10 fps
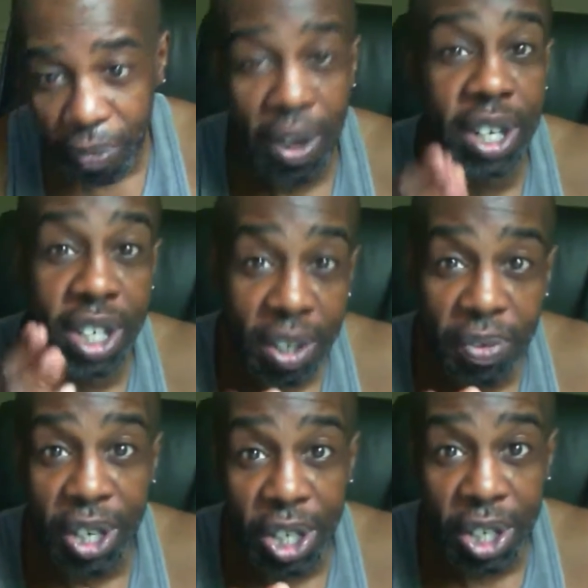and the
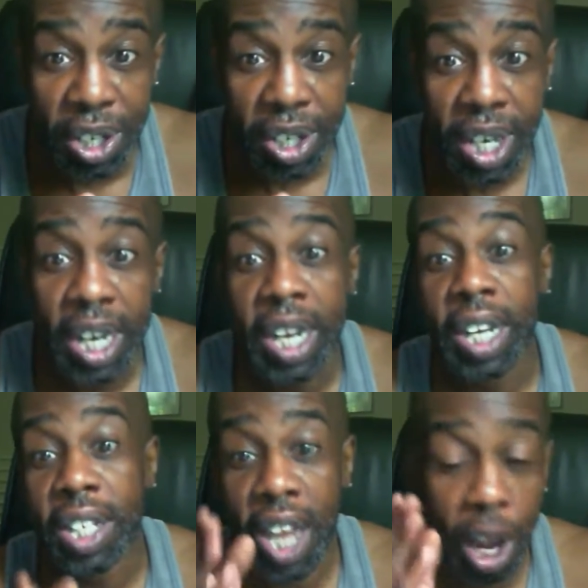Division
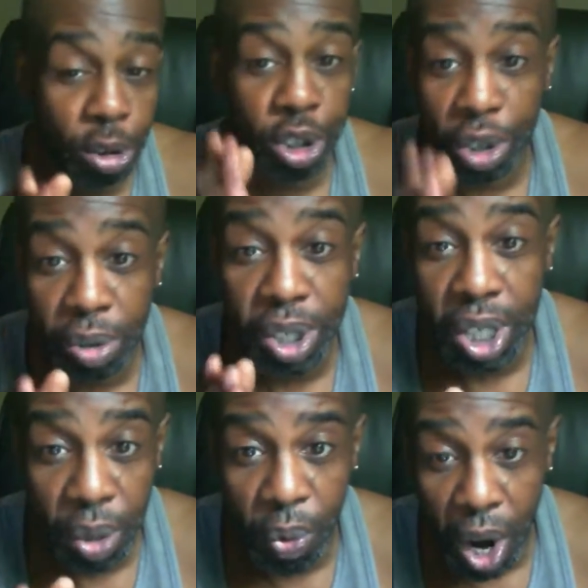you held true
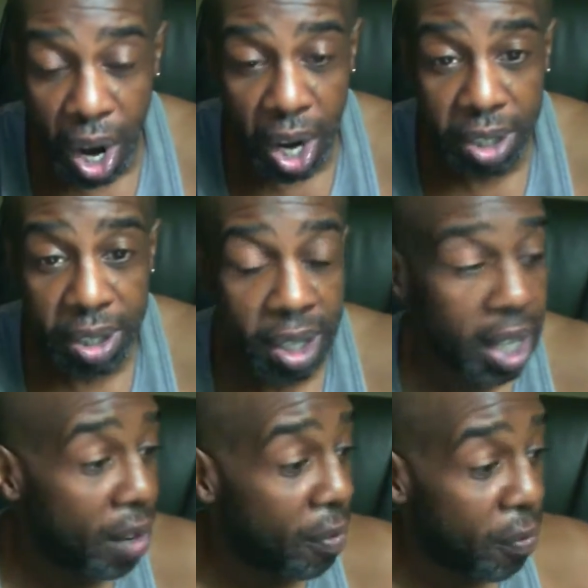to your word
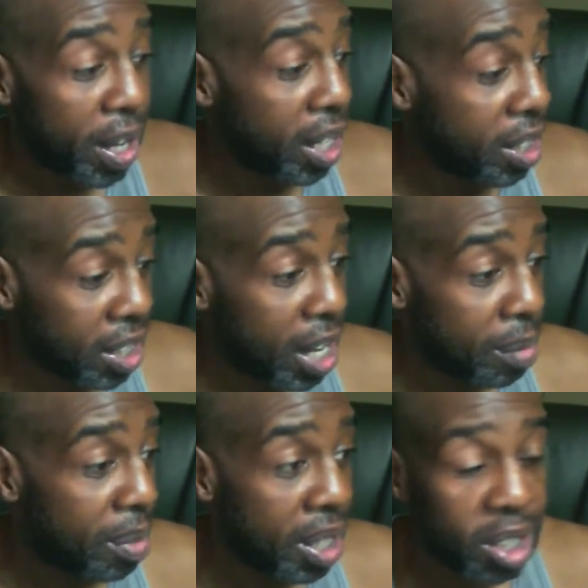and everything and
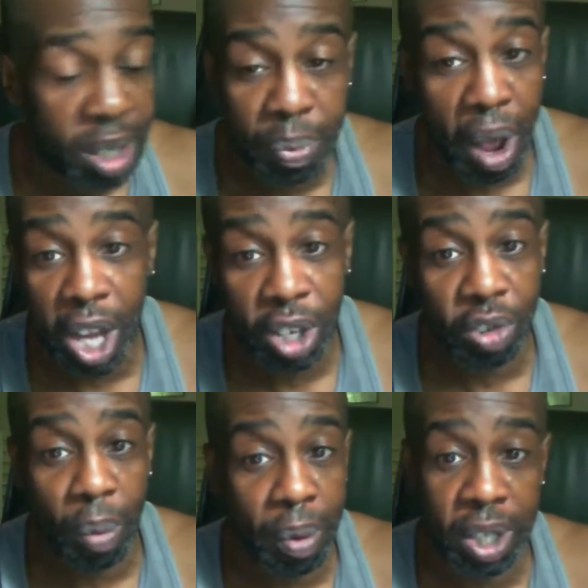sent me this supply
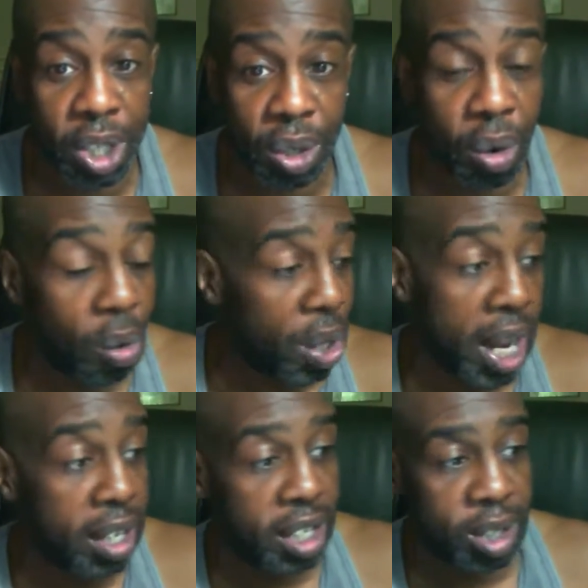drop as you call
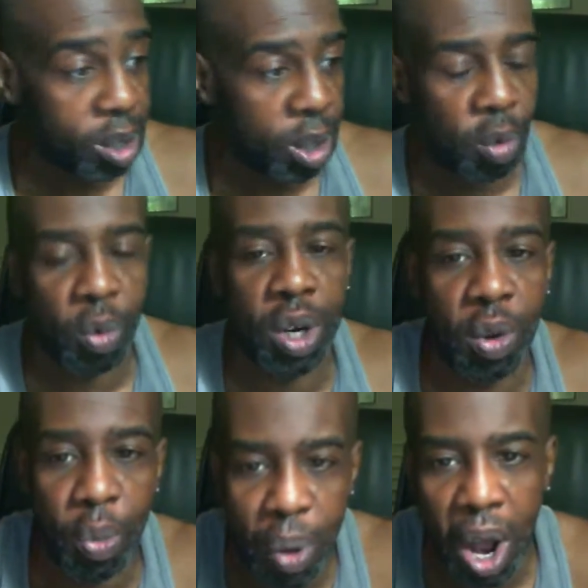it this little
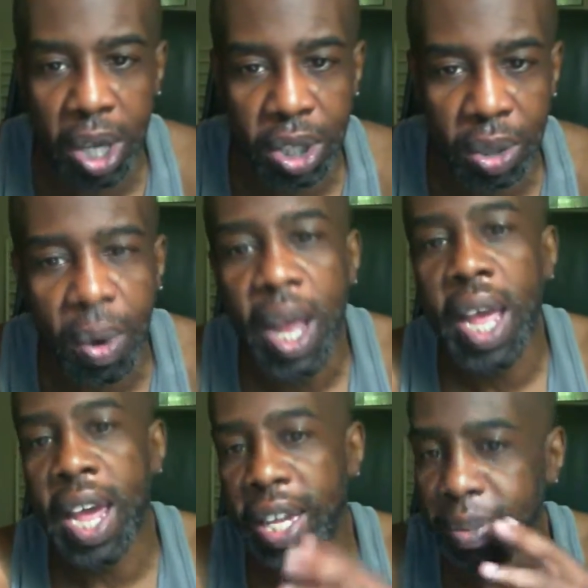little parcel
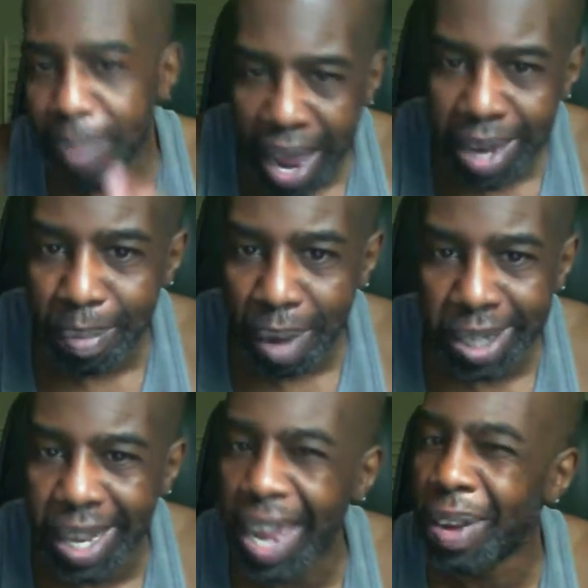it's made
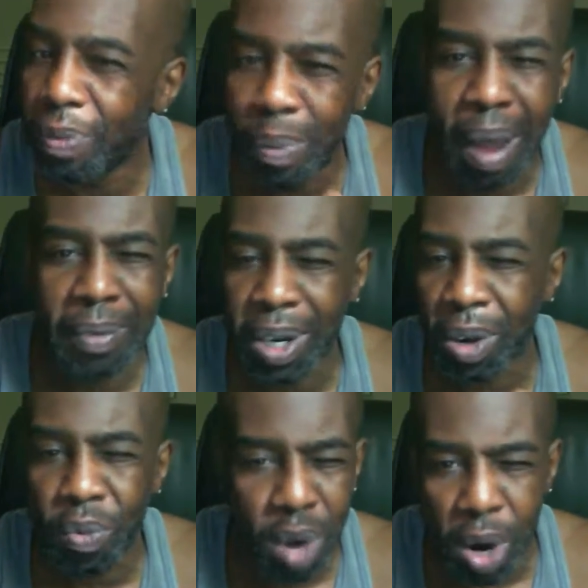day from having a
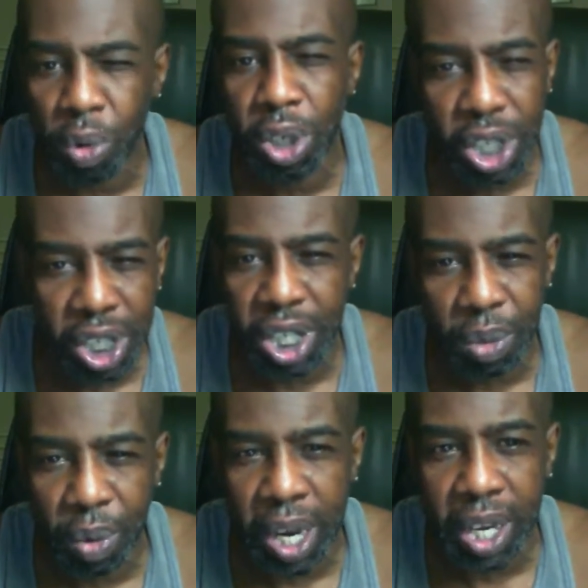real shitty
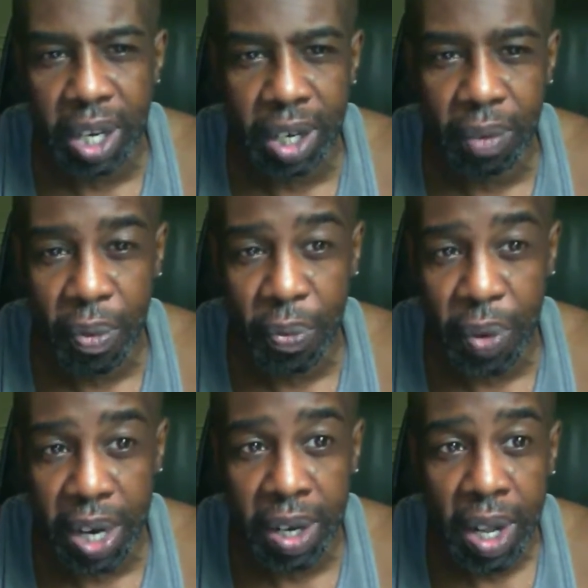week and
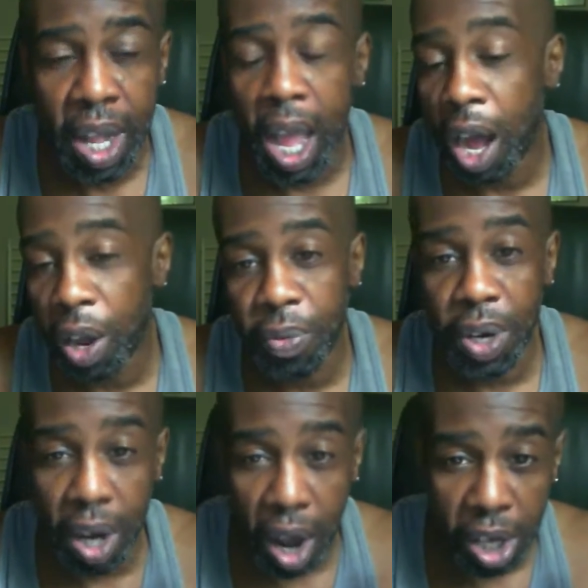everything over
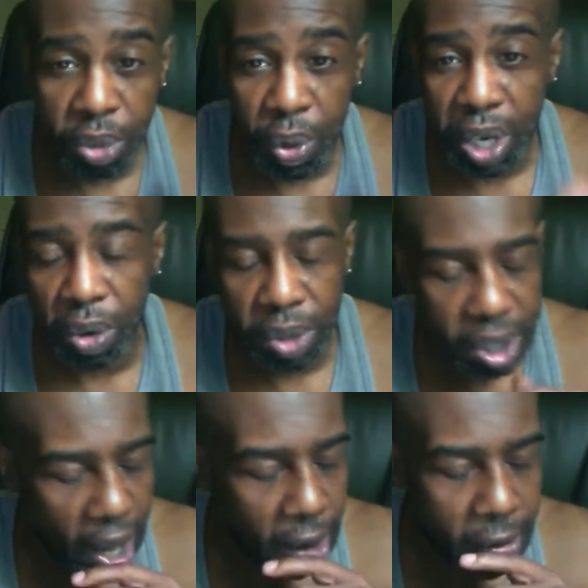the last week or
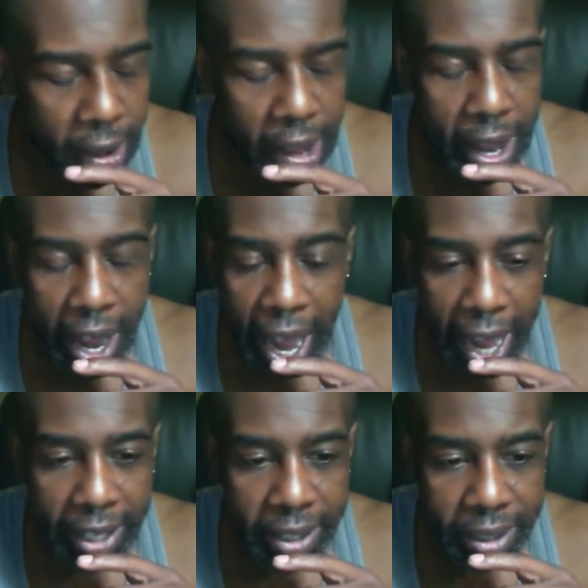so
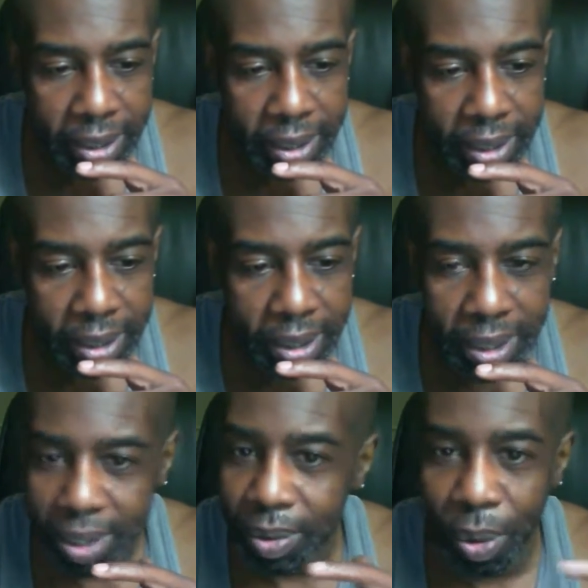and
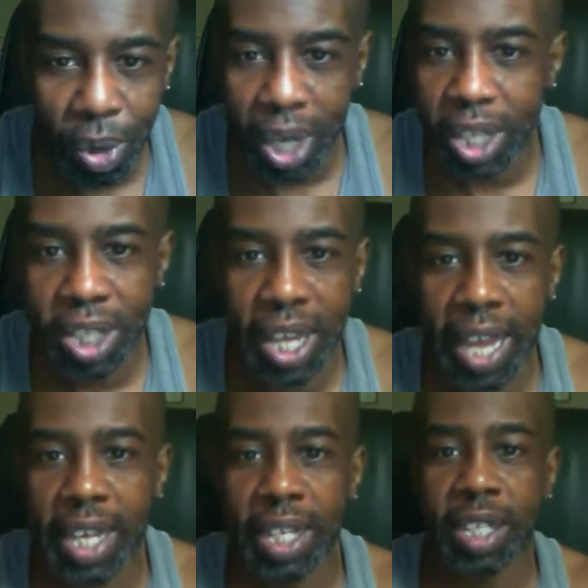all I can
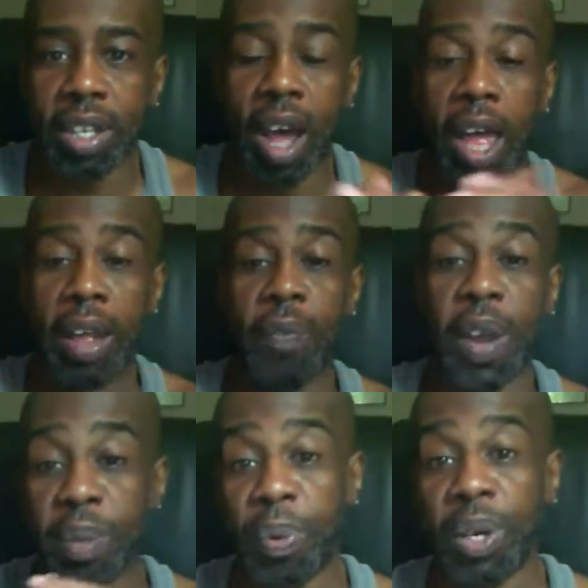say is like if anybody